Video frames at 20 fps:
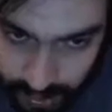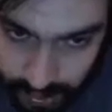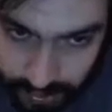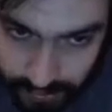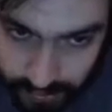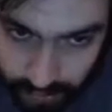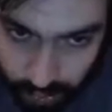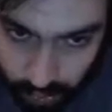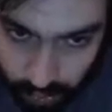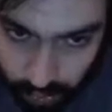
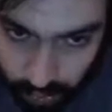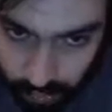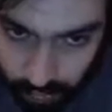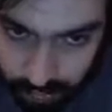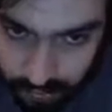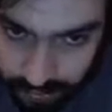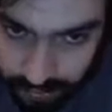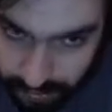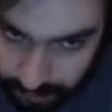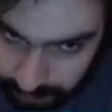So
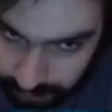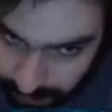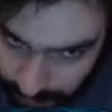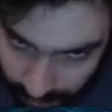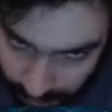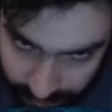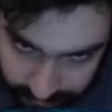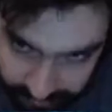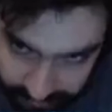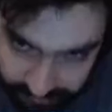
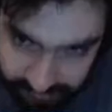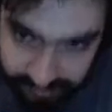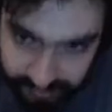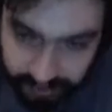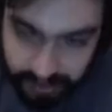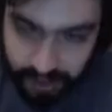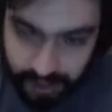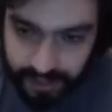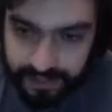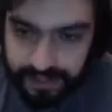I give
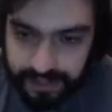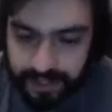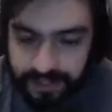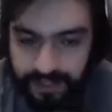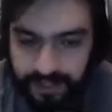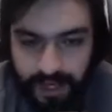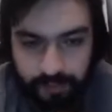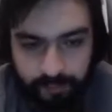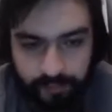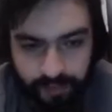a nice
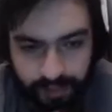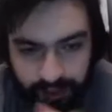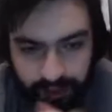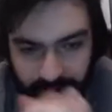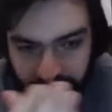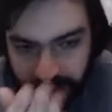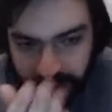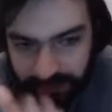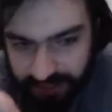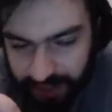example
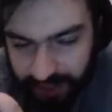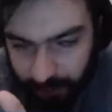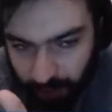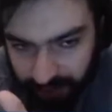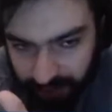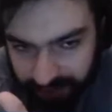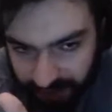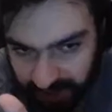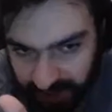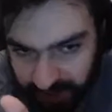here. If
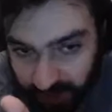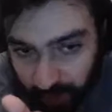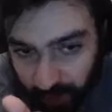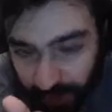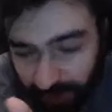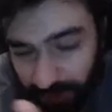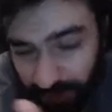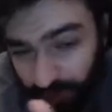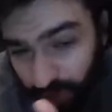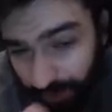someone tells you
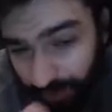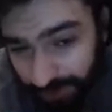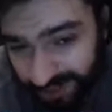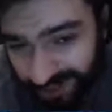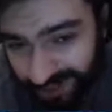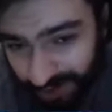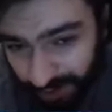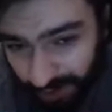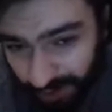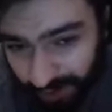the bishop is
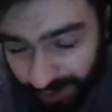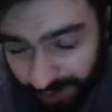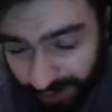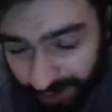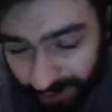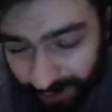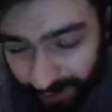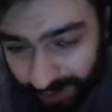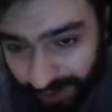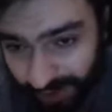stronger
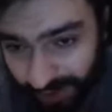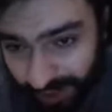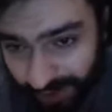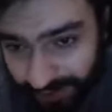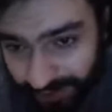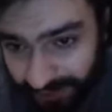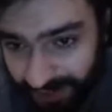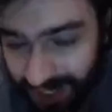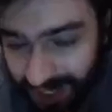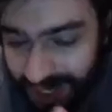than the
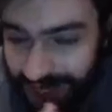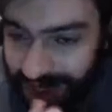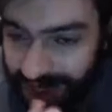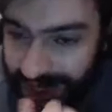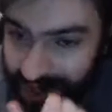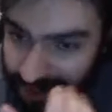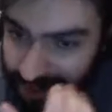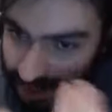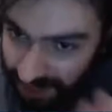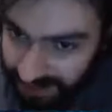knight,
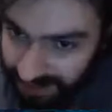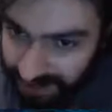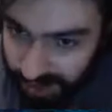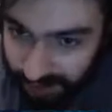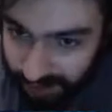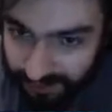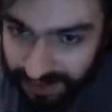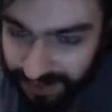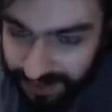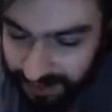that's
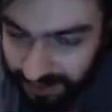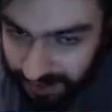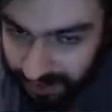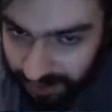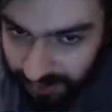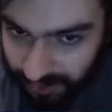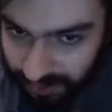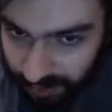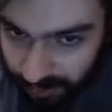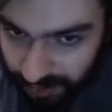obviously
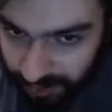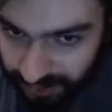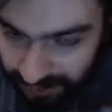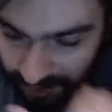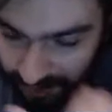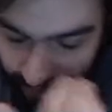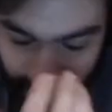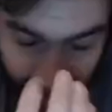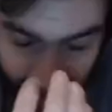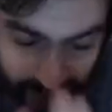not always
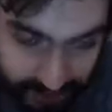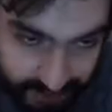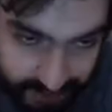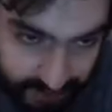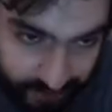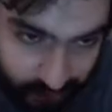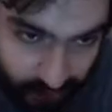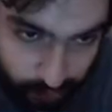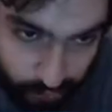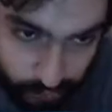the case.
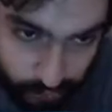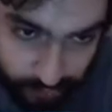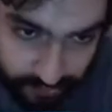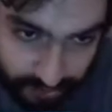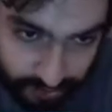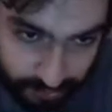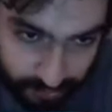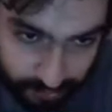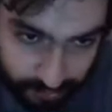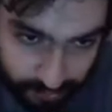So you
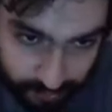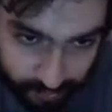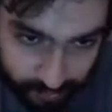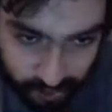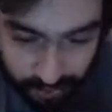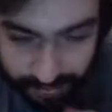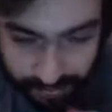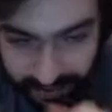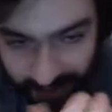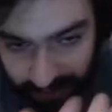tell them
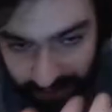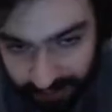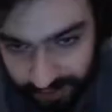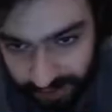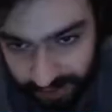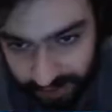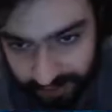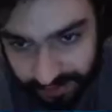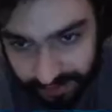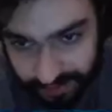bishops and
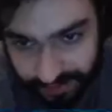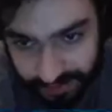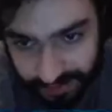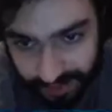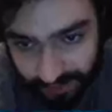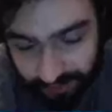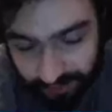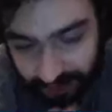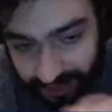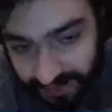knights
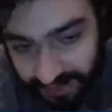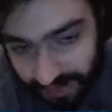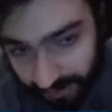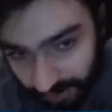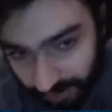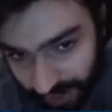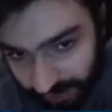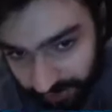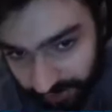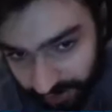have the
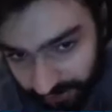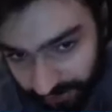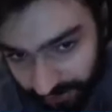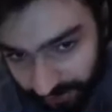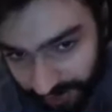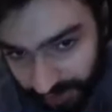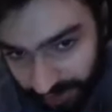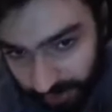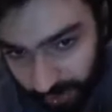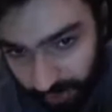same average
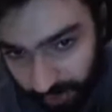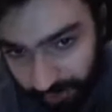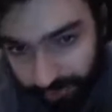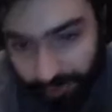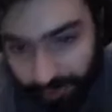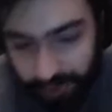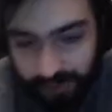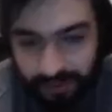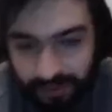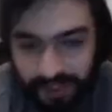value,
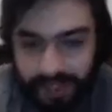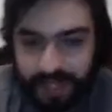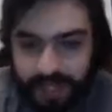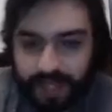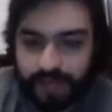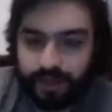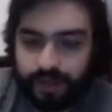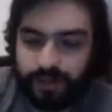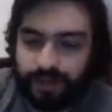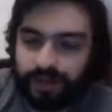but
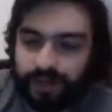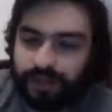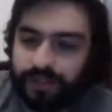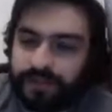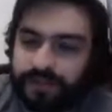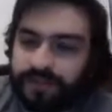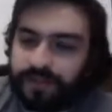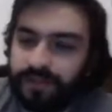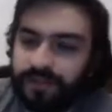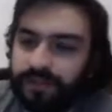their
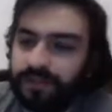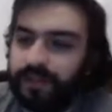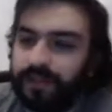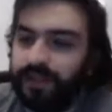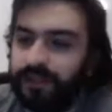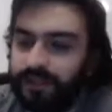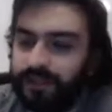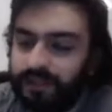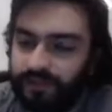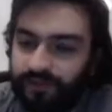
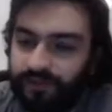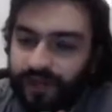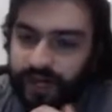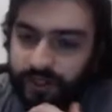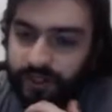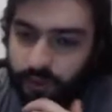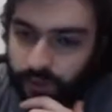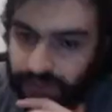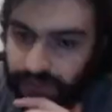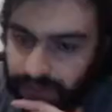instantaneous
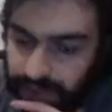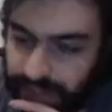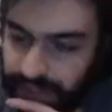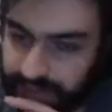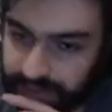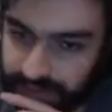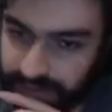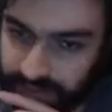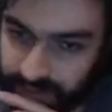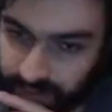values
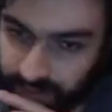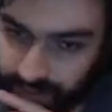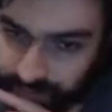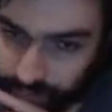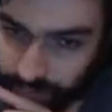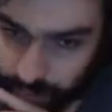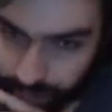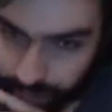greatly differ.